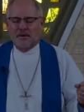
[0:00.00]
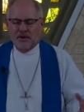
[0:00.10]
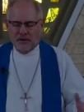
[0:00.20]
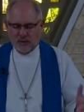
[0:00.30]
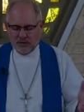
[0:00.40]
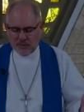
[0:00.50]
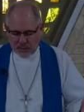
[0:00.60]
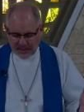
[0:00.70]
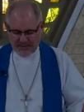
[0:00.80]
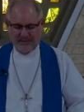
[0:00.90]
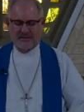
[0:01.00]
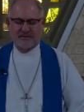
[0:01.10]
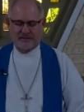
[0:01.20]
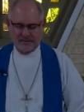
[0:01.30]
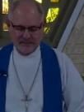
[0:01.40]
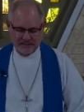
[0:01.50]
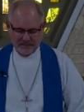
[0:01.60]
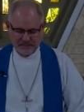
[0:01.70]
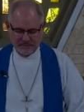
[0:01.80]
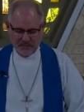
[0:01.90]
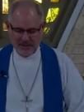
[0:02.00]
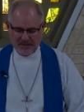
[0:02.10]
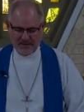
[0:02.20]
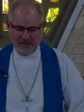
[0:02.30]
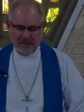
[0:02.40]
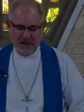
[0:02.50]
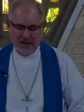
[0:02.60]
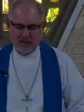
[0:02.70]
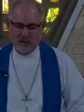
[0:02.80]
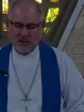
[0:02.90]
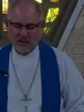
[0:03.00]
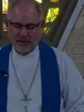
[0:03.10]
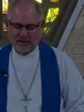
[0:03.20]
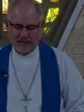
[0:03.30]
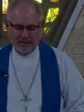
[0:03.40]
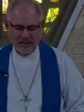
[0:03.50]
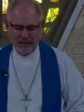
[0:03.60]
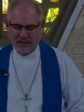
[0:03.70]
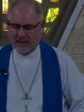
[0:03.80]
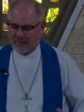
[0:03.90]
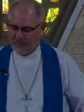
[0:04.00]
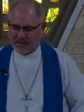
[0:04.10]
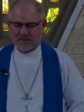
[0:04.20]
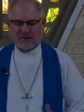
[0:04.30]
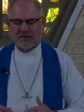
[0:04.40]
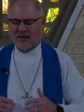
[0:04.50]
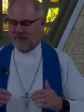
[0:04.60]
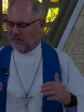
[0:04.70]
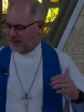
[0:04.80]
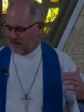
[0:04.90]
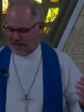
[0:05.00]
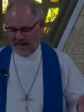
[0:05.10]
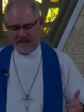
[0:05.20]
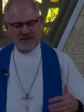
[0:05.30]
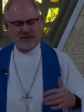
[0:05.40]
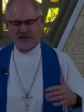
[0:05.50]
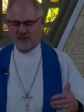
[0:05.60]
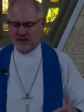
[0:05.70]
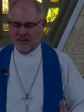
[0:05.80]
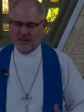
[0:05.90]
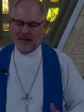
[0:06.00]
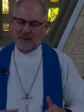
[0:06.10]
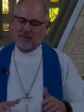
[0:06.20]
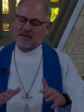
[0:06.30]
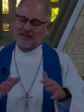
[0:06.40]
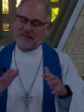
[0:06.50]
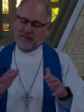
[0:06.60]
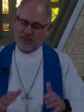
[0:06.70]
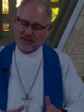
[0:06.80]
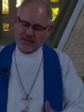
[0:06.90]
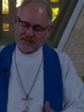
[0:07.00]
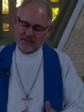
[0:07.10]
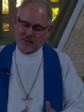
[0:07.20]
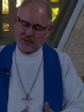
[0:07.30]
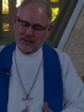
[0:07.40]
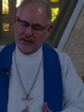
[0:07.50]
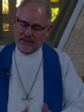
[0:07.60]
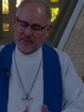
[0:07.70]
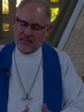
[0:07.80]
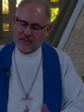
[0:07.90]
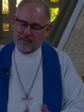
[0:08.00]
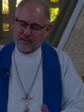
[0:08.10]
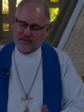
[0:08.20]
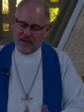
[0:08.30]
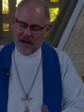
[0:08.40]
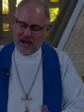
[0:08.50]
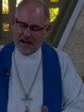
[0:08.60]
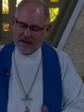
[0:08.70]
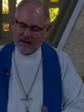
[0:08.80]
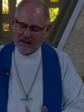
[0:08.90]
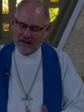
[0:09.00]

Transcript: huge presence. Presence beyond what we can muster up and imagine and dream about. But it's the presence who would lead the people of God